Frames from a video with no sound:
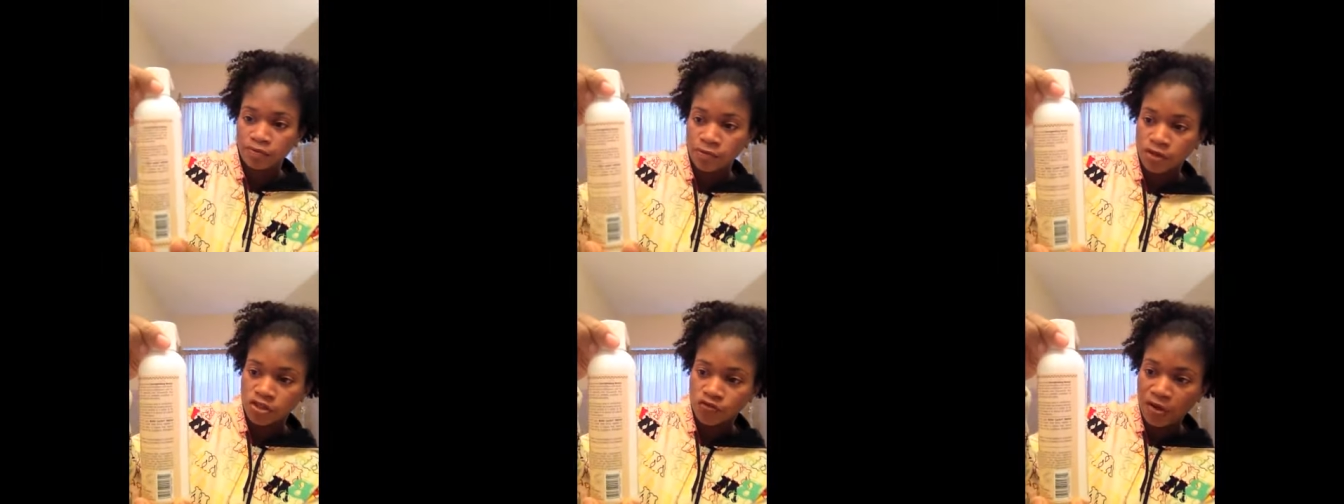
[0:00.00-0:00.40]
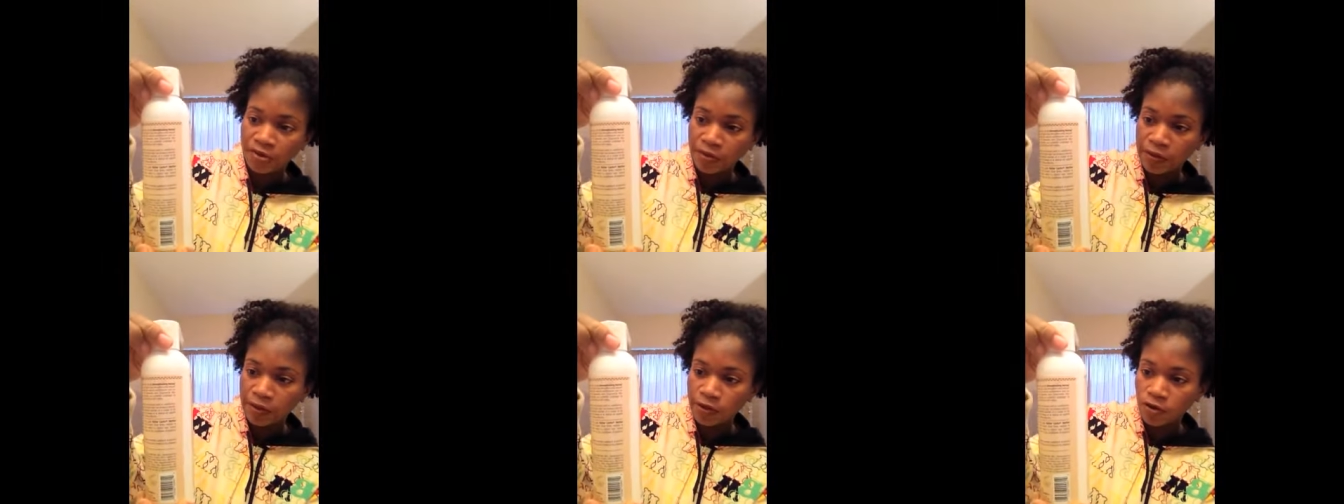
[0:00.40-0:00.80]

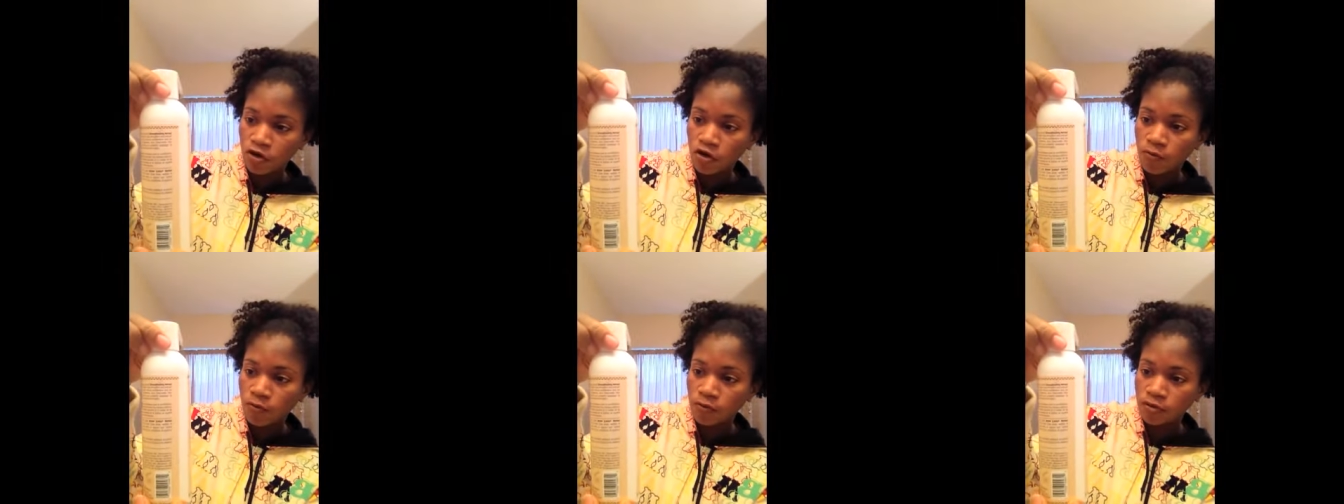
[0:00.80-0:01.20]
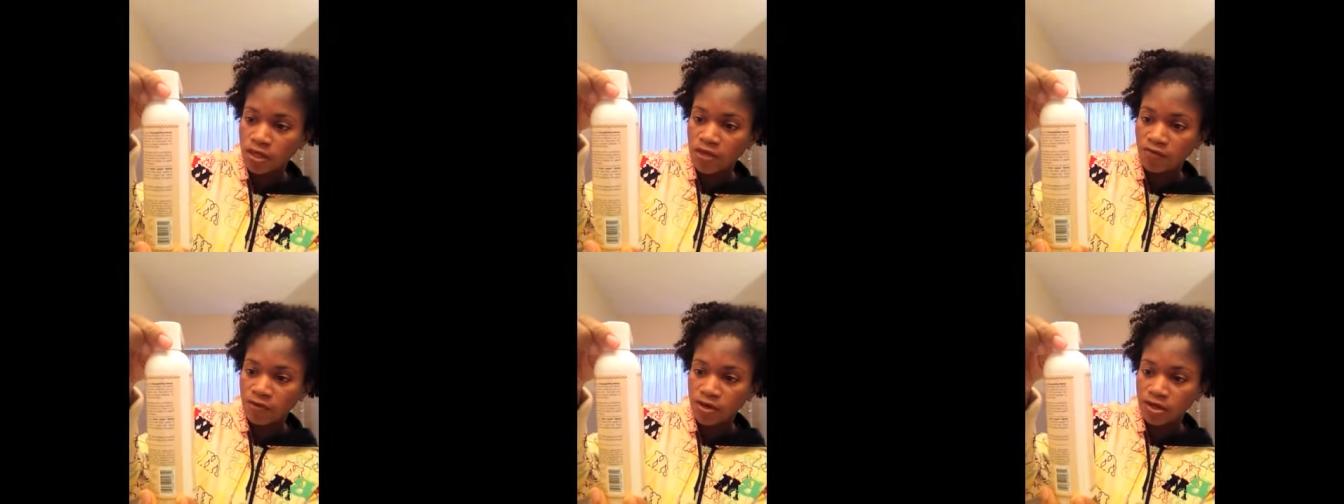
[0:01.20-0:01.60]
strengthen herbal
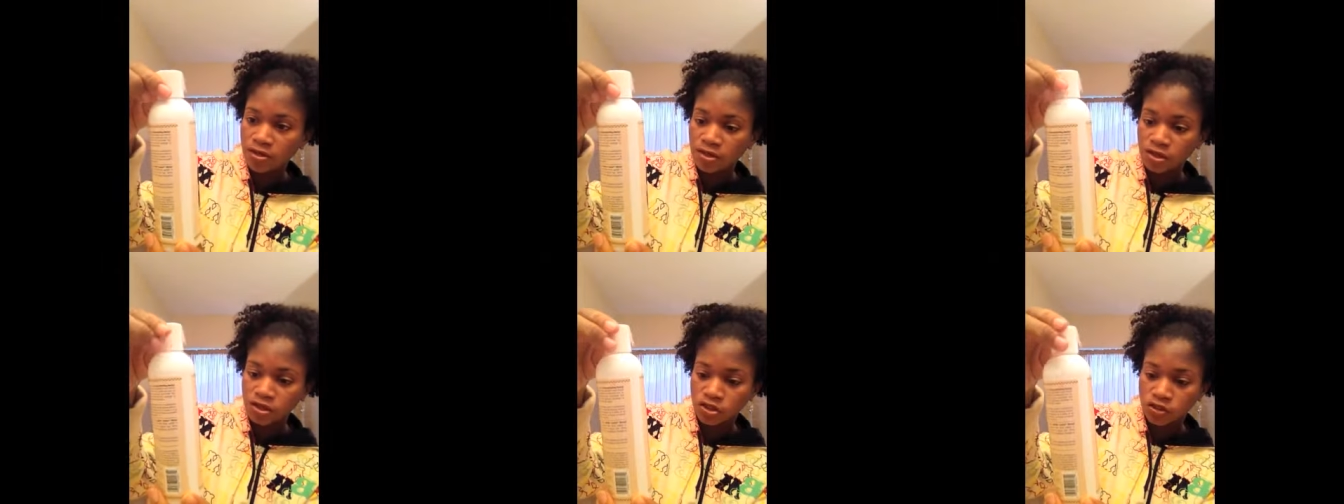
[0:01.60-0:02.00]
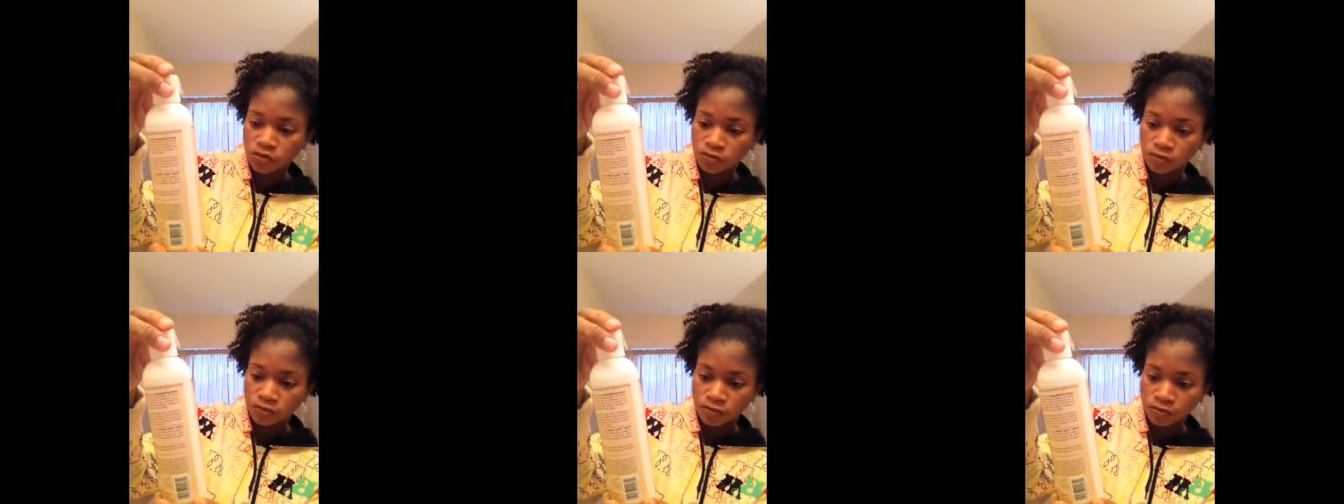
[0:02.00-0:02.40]
leave-in
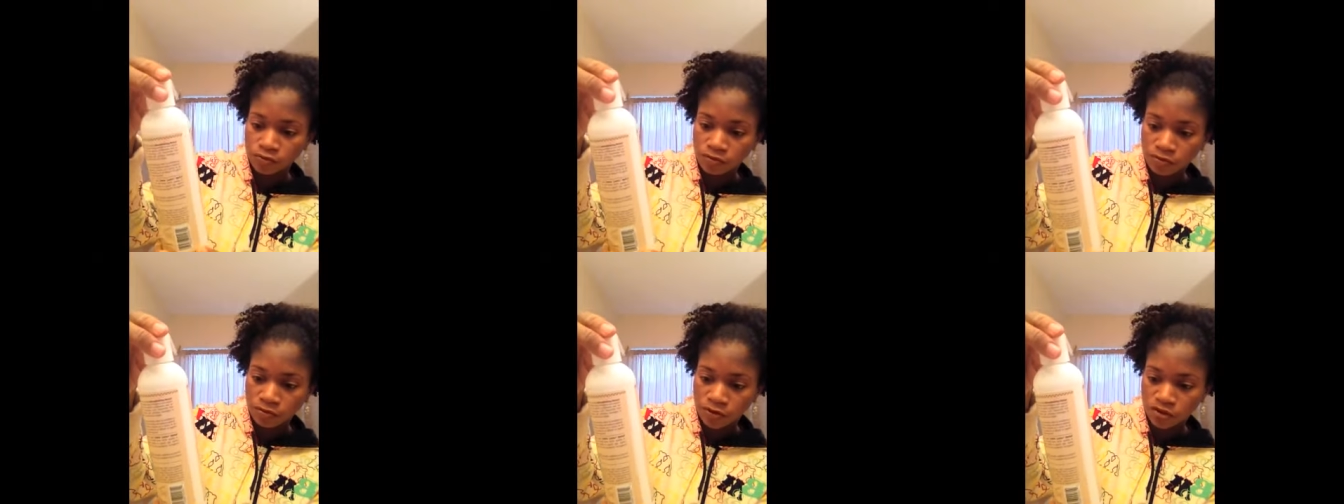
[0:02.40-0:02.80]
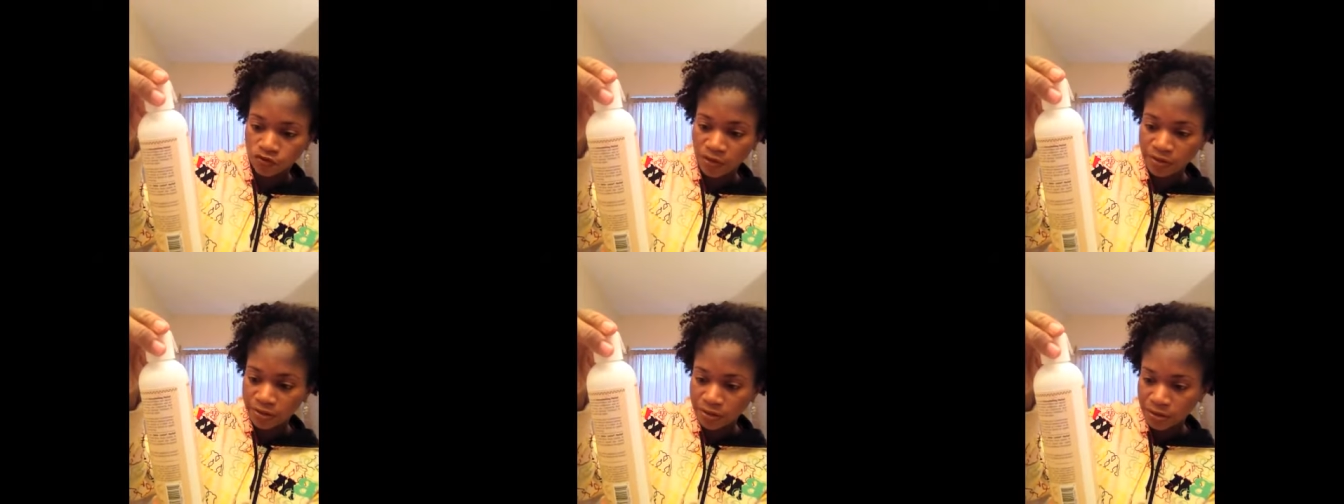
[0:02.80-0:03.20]
conditioner.
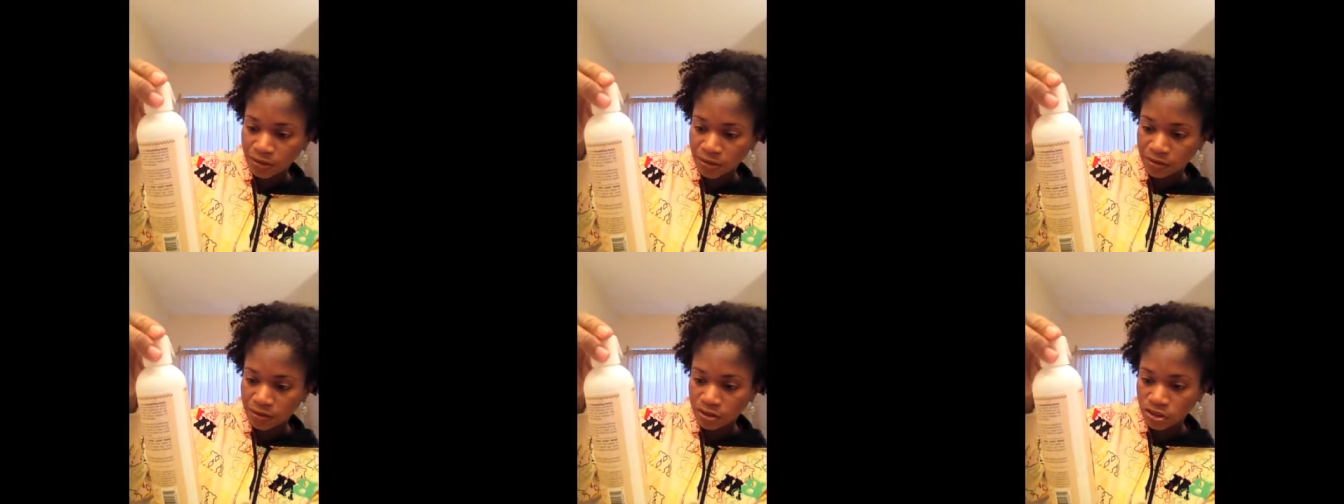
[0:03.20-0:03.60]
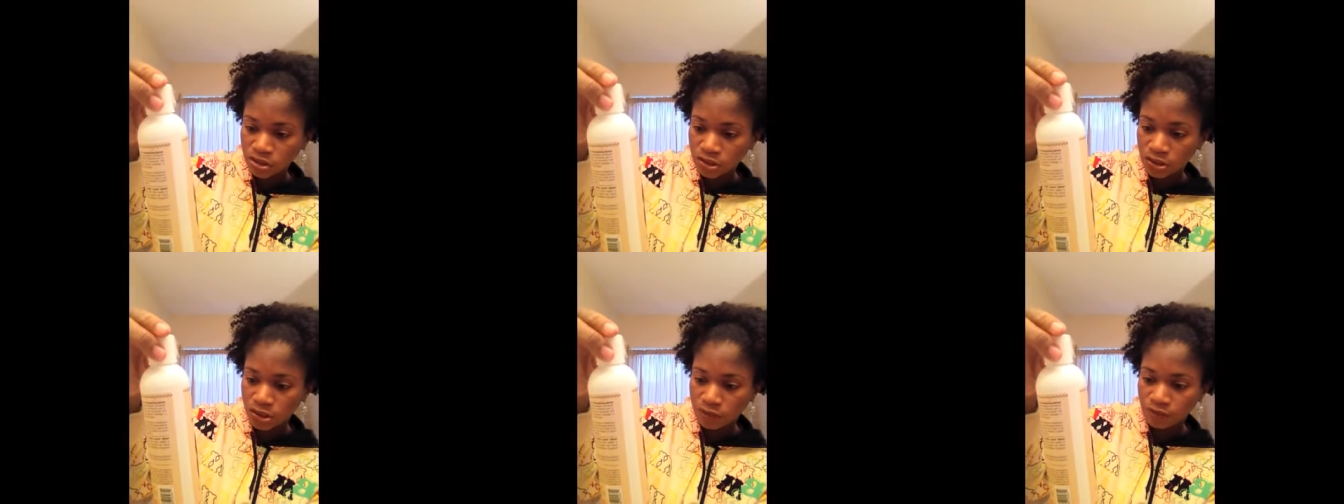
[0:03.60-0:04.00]
Strengthens and
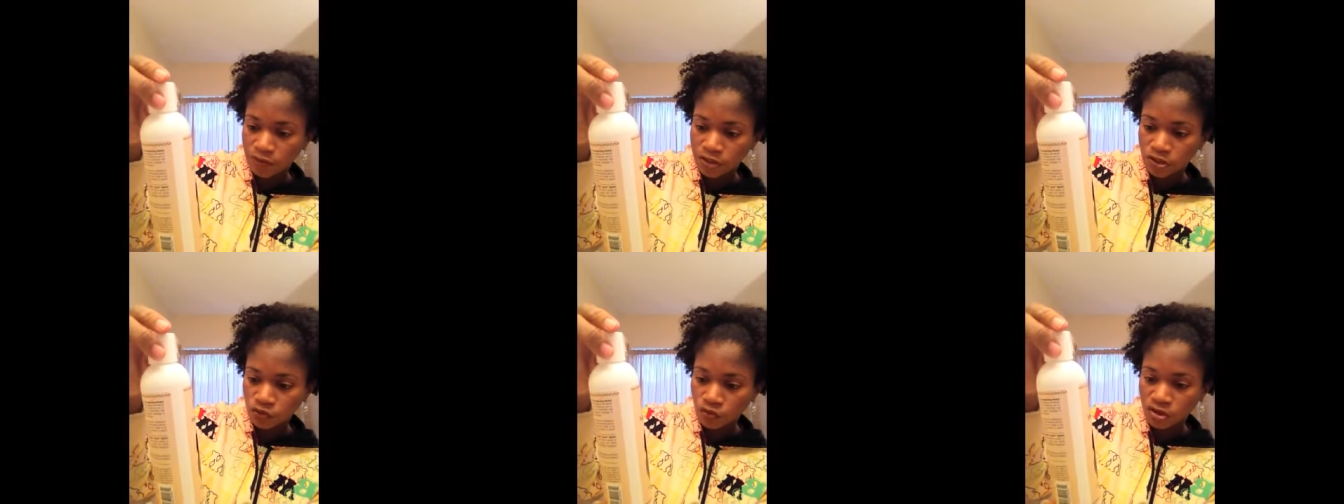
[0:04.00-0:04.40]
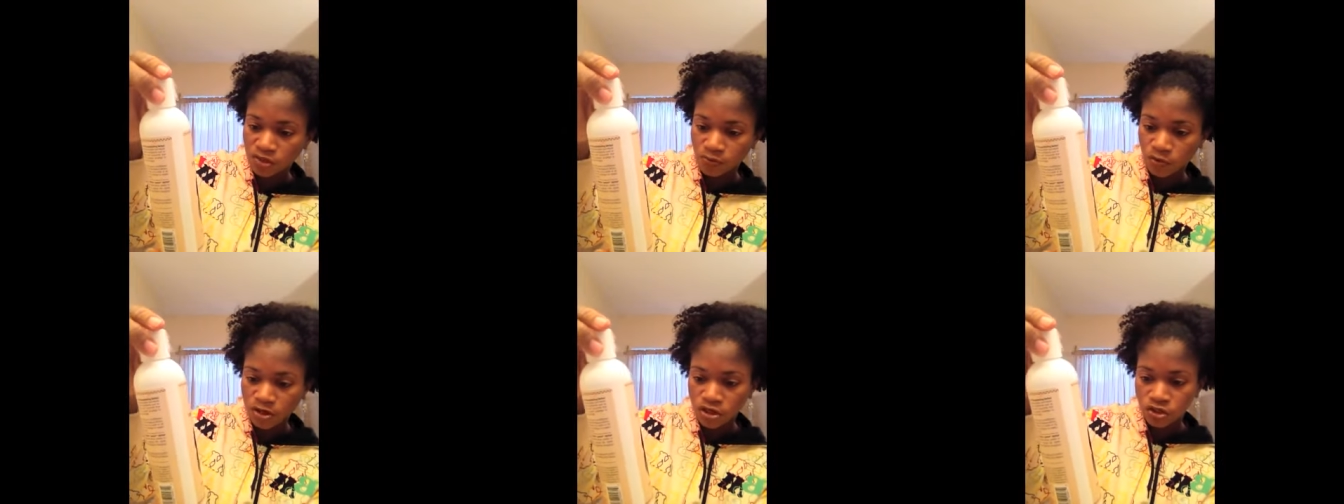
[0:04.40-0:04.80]
Condition and restores
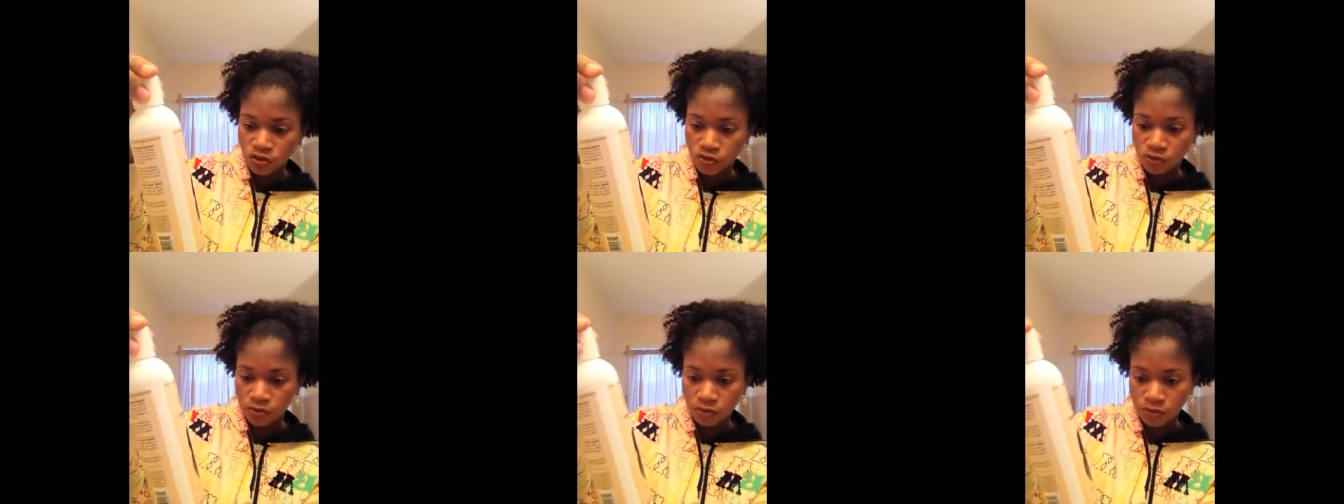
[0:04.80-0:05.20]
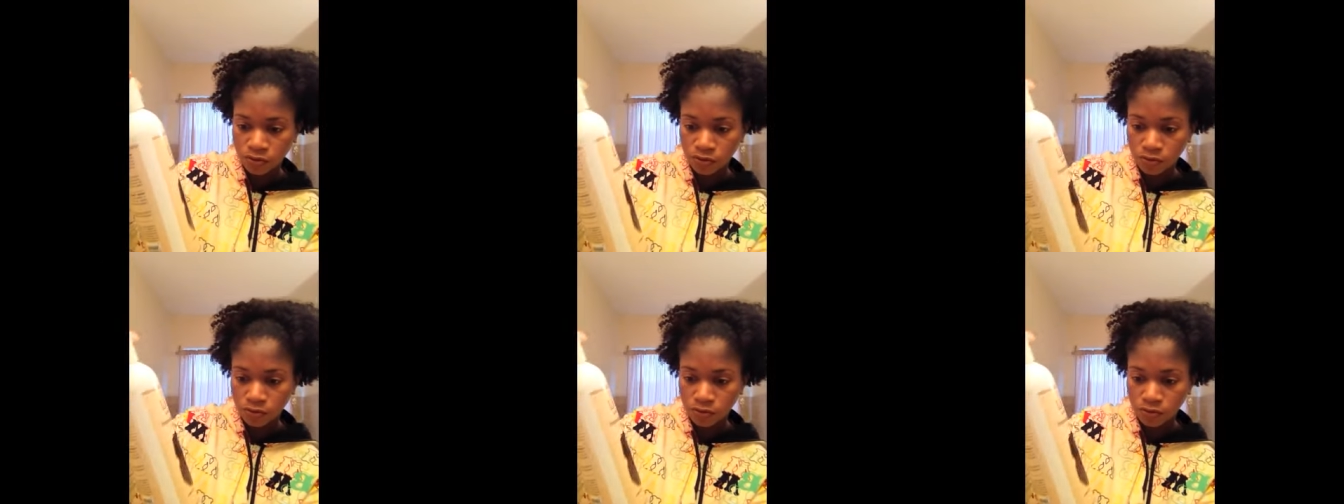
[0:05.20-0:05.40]
moisture.